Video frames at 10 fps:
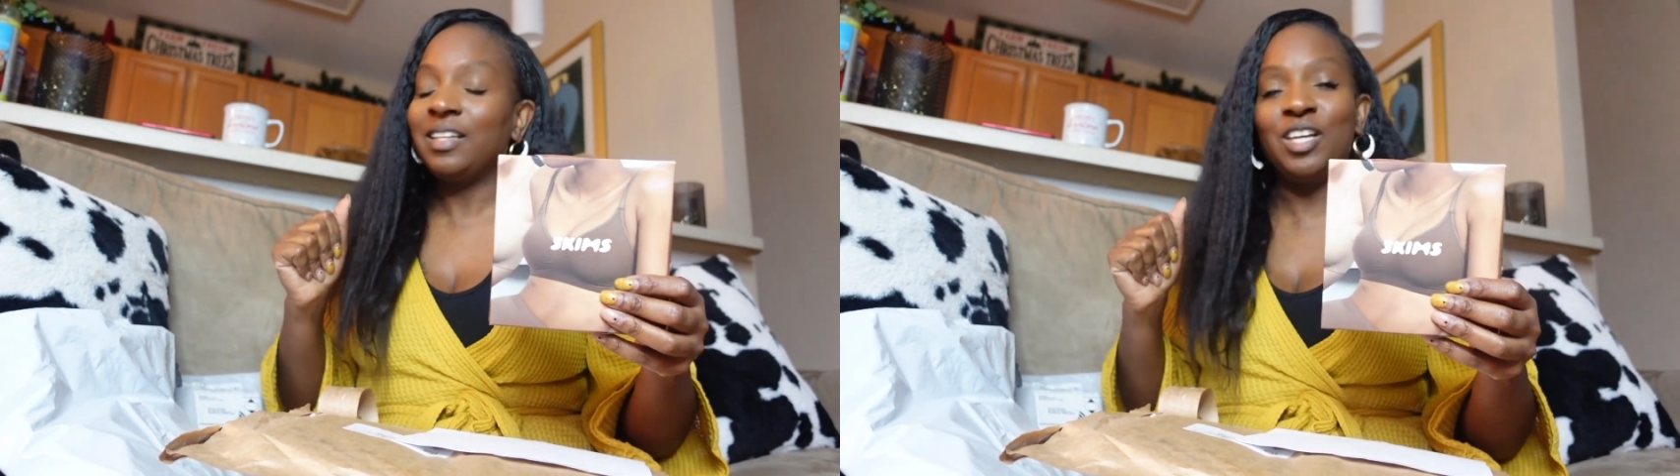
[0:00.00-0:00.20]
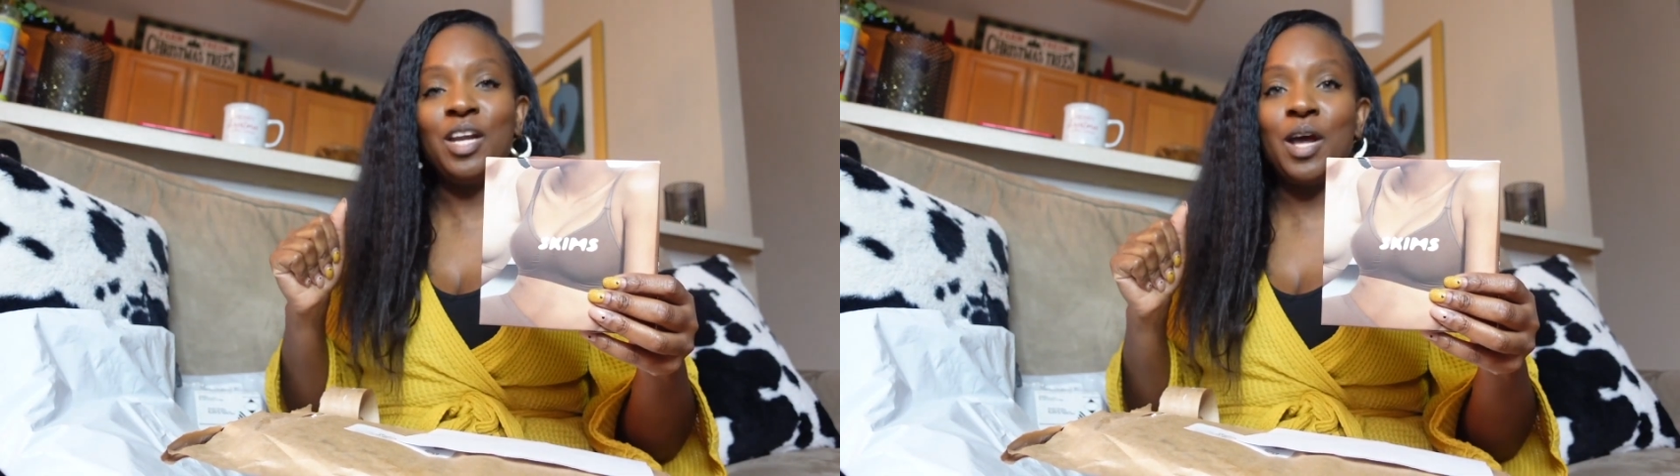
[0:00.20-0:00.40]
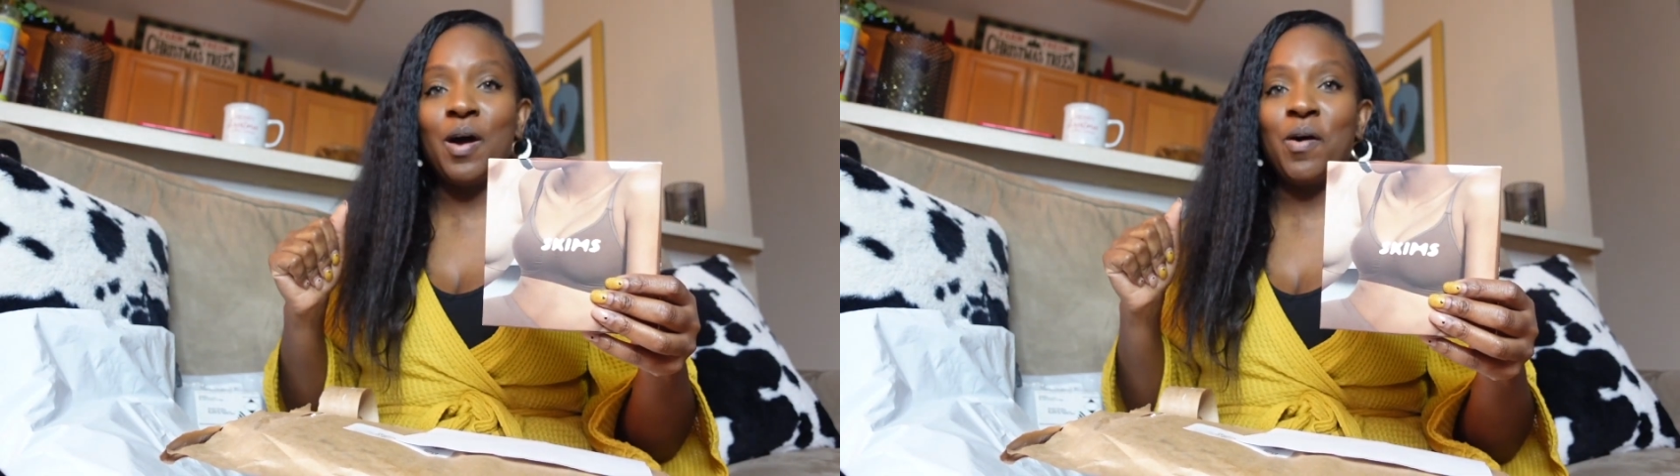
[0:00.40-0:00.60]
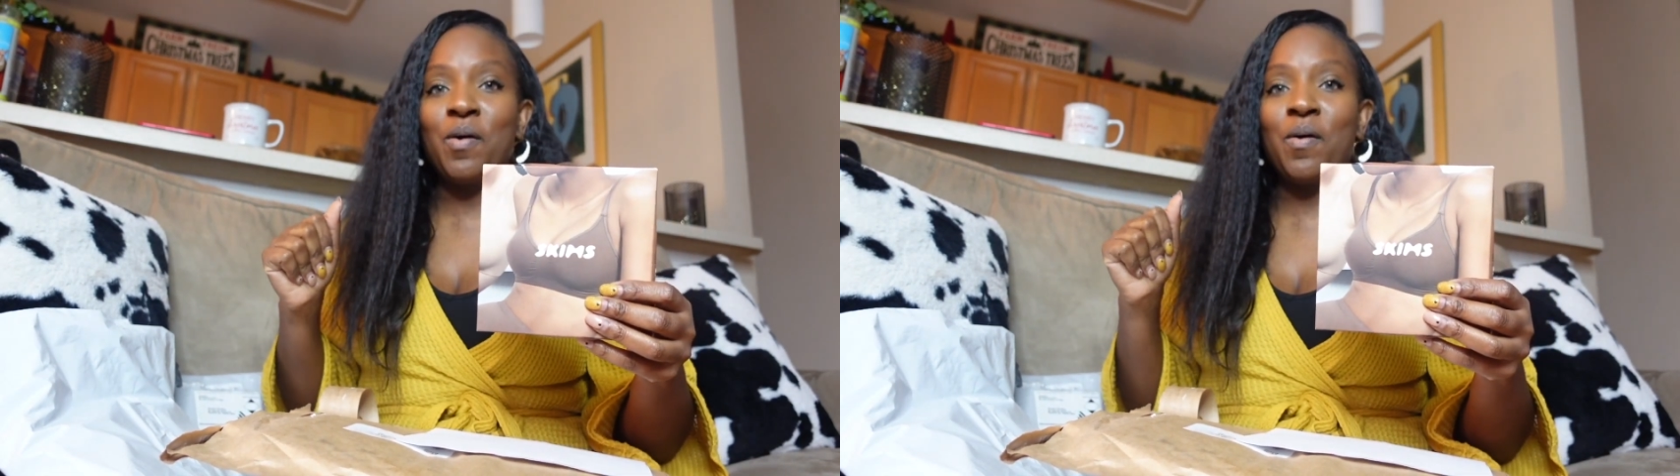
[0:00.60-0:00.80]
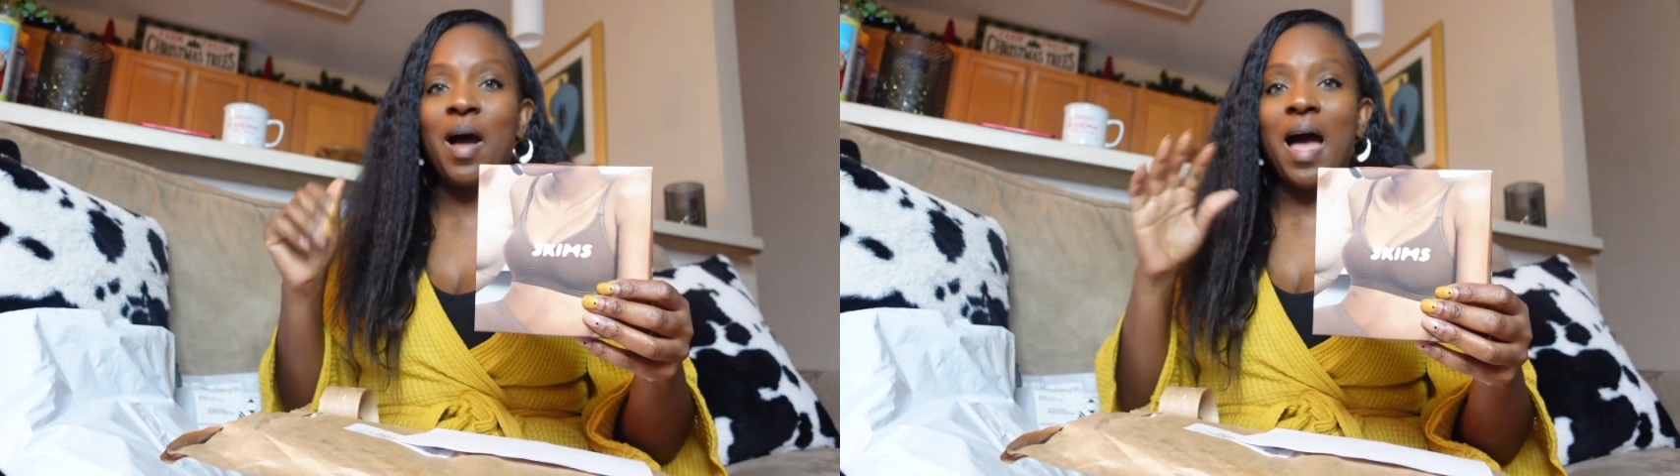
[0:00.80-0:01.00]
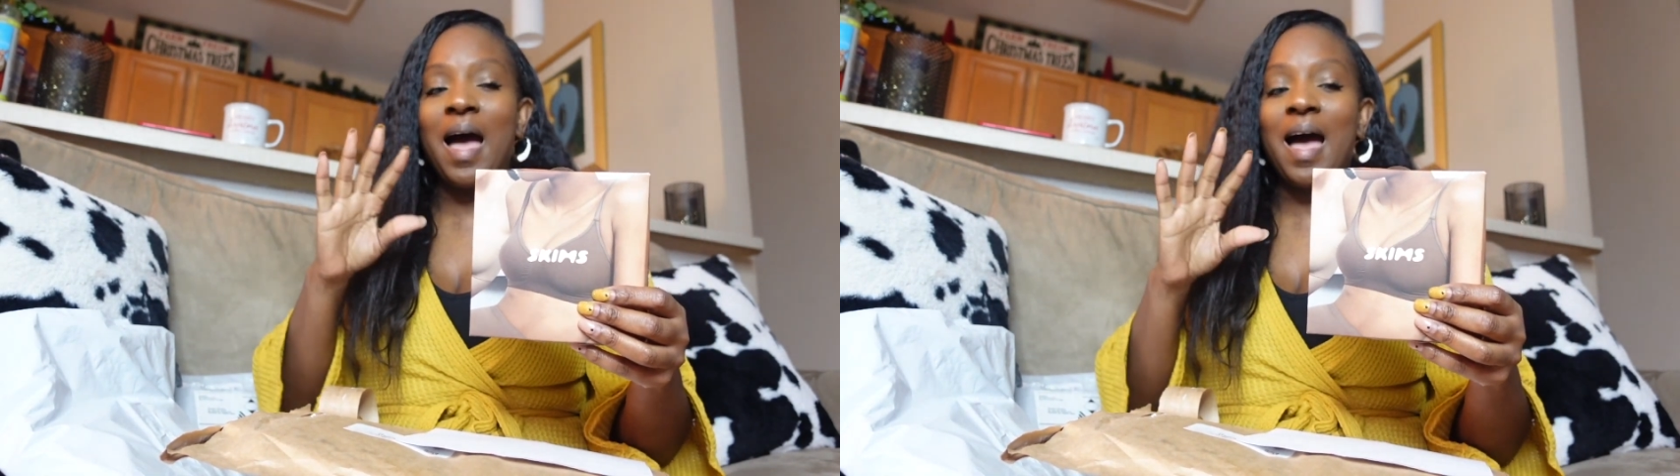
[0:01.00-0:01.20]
you know,